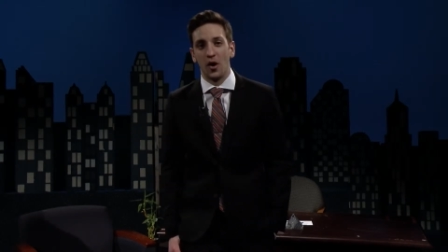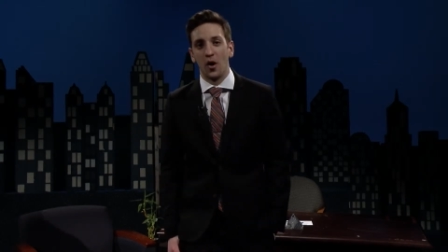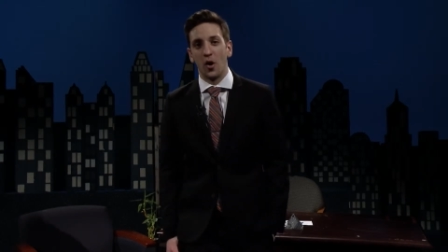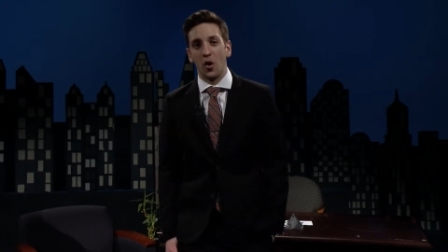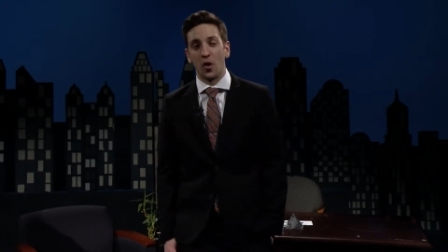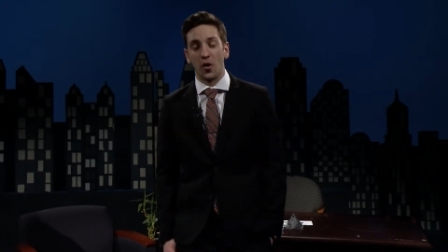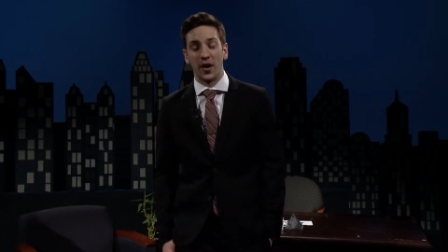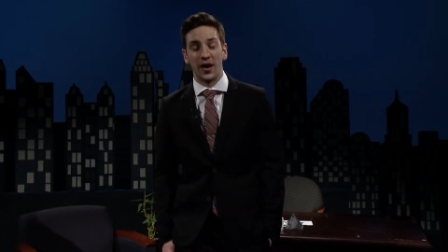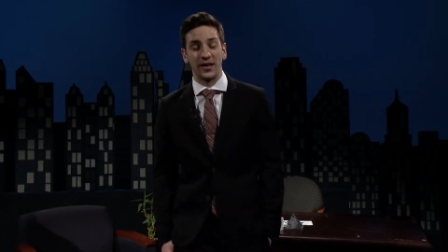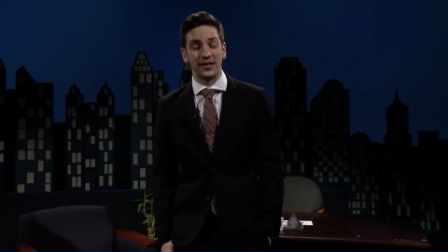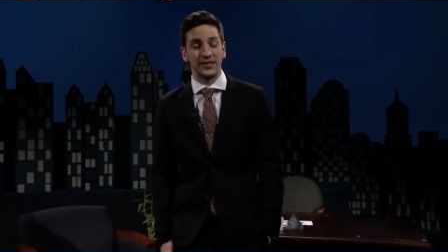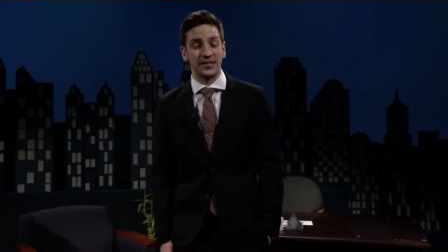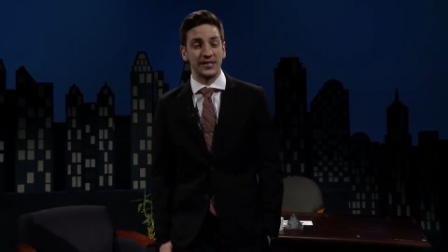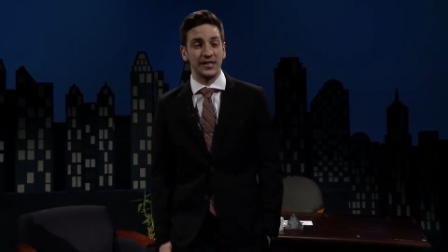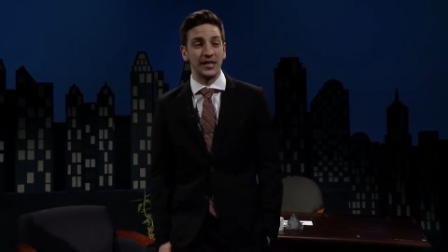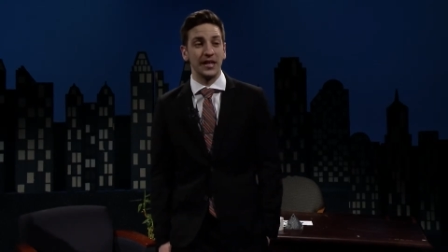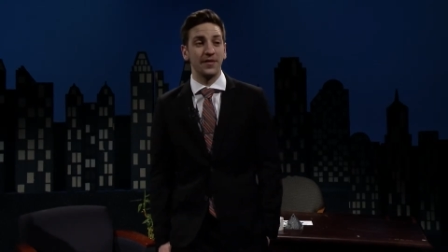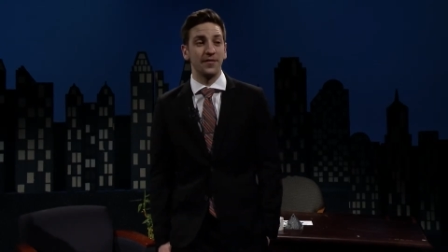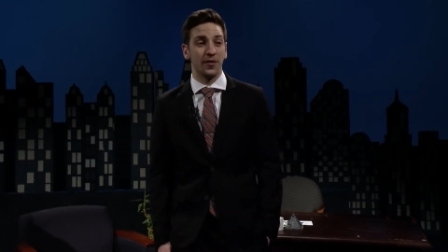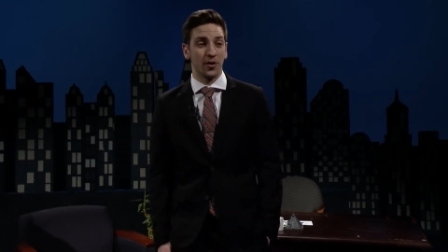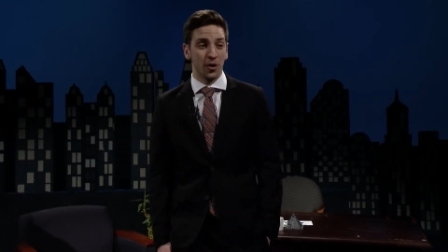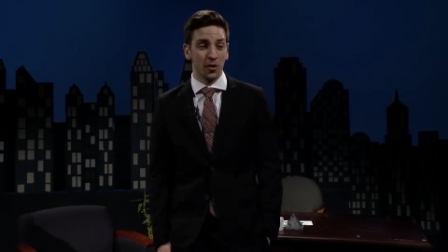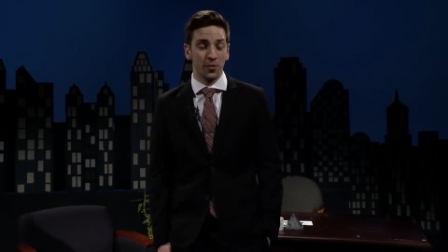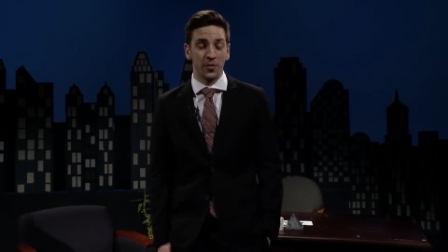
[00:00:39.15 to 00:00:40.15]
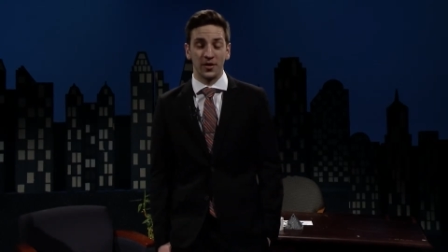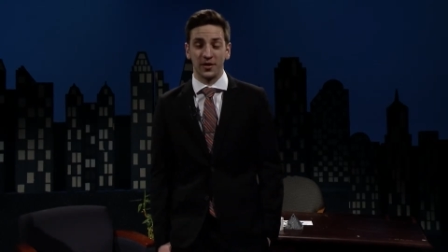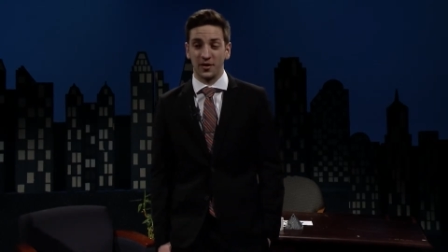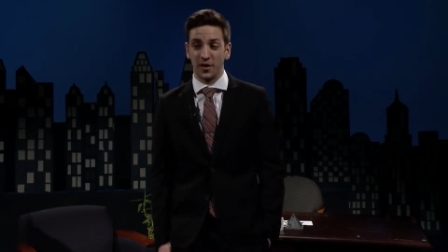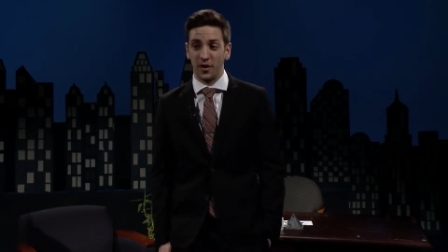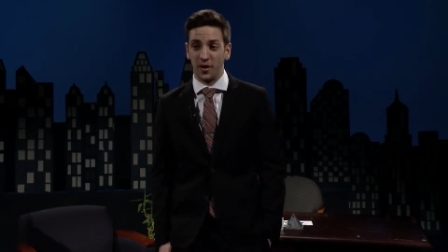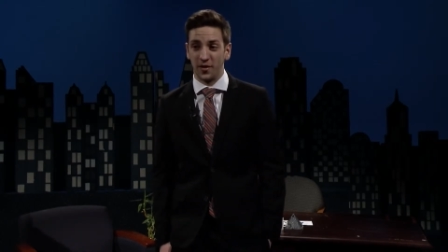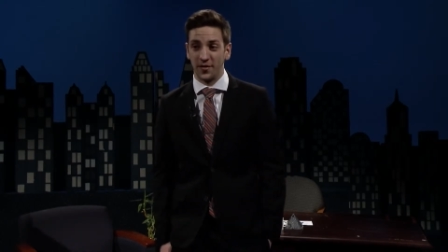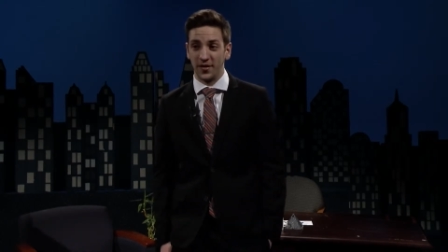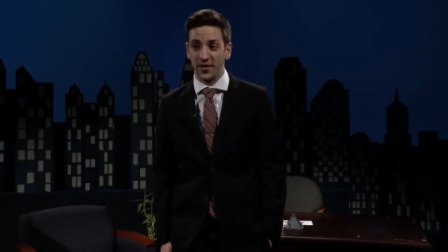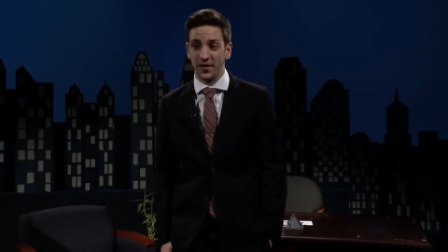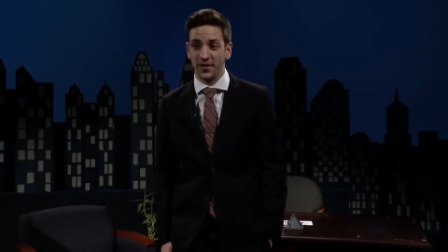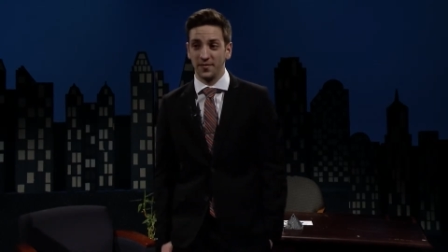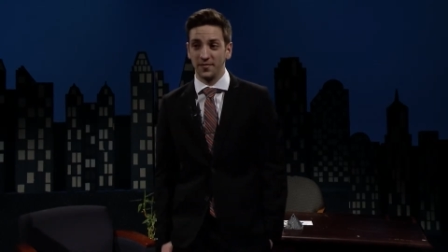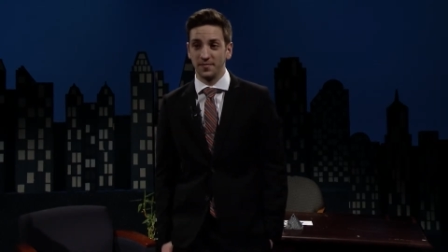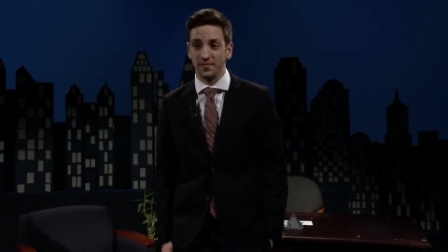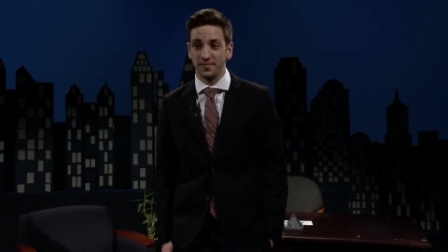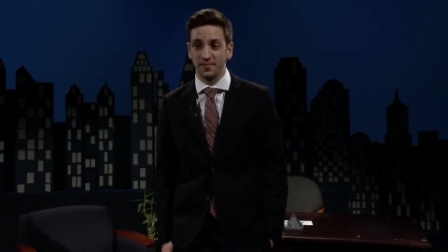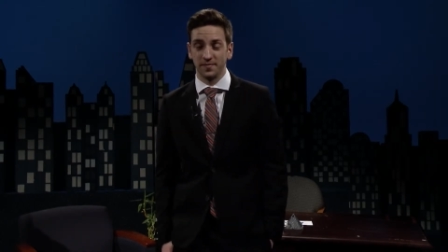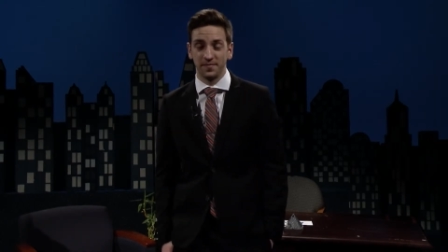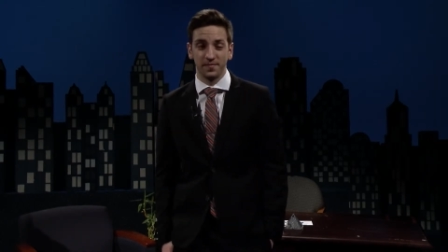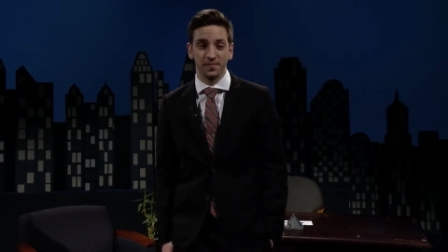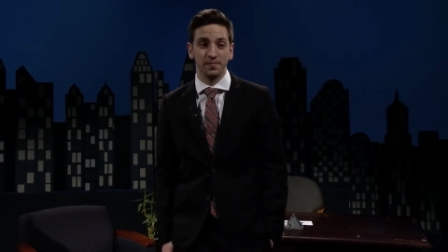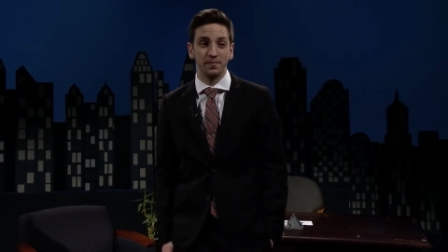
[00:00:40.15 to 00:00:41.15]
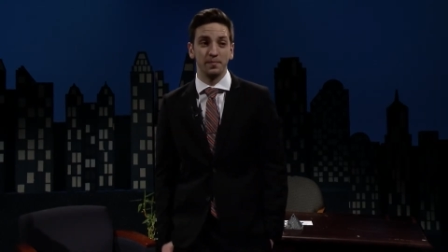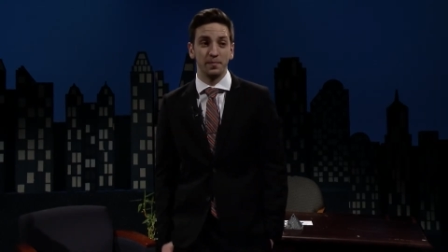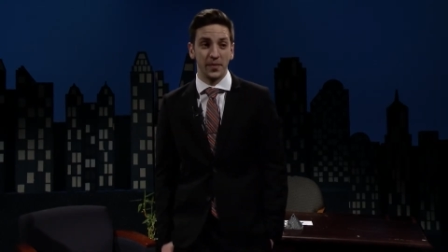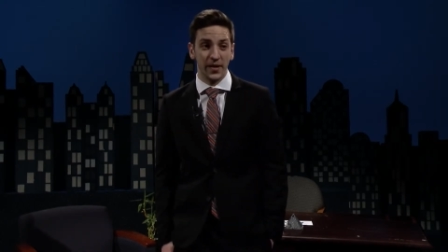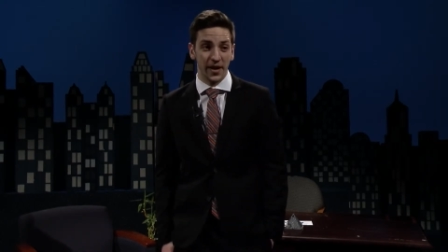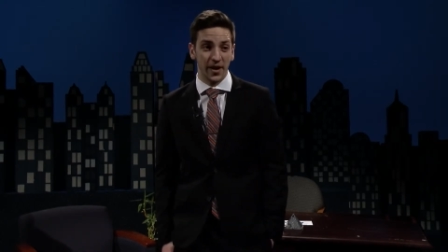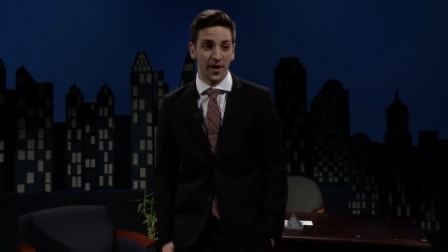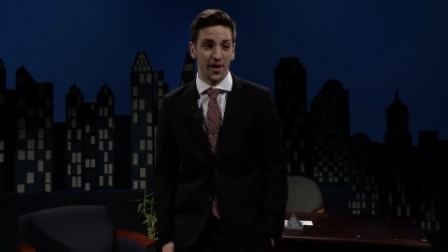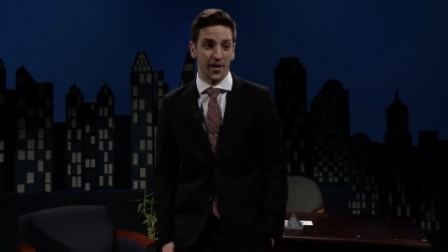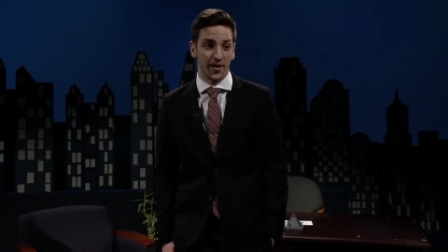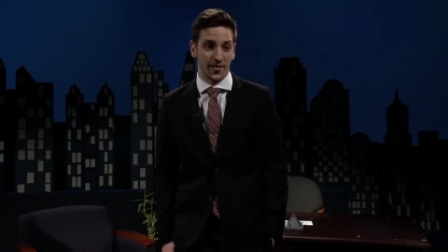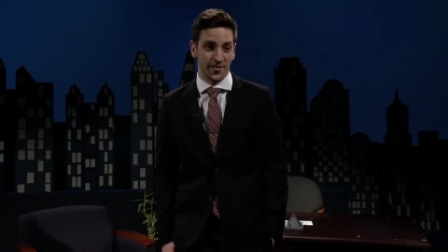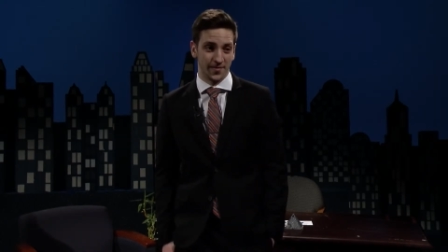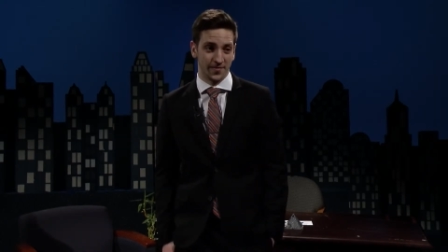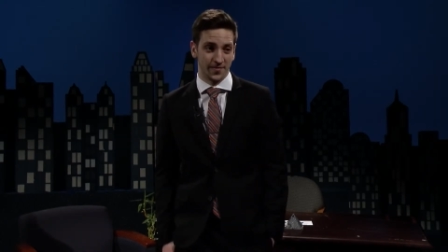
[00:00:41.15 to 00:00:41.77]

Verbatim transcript: or as Steve Irwin called it, beer.